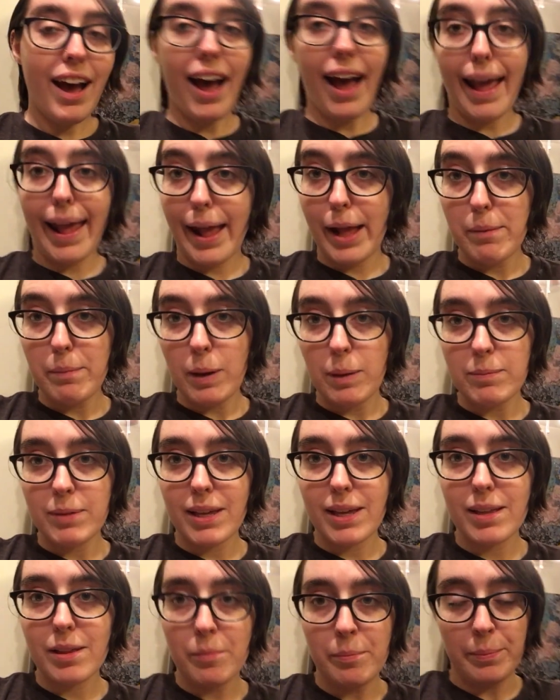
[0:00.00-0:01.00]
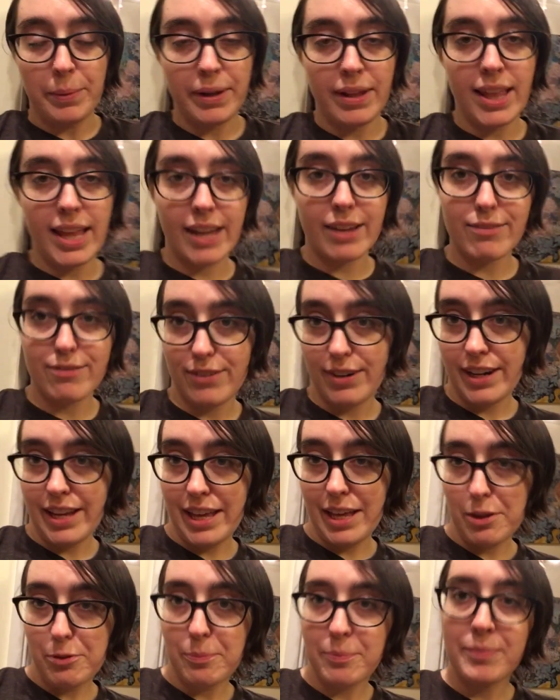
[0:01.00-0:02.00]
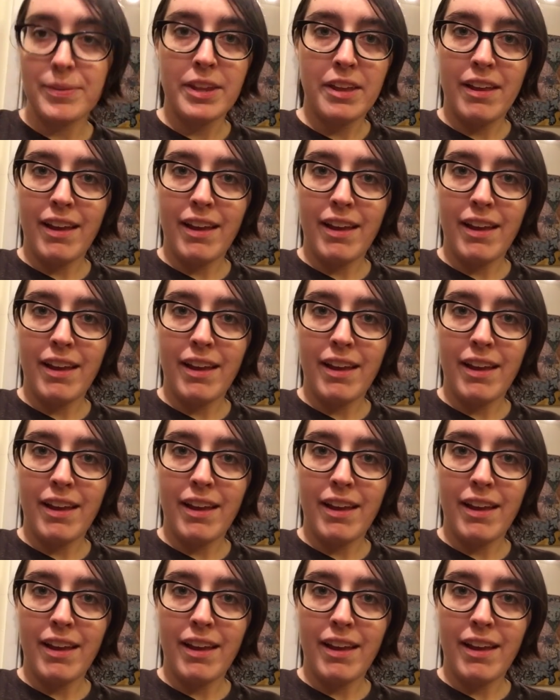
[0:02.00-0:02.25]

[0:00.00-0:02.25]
I hate pumpkin, but like for him,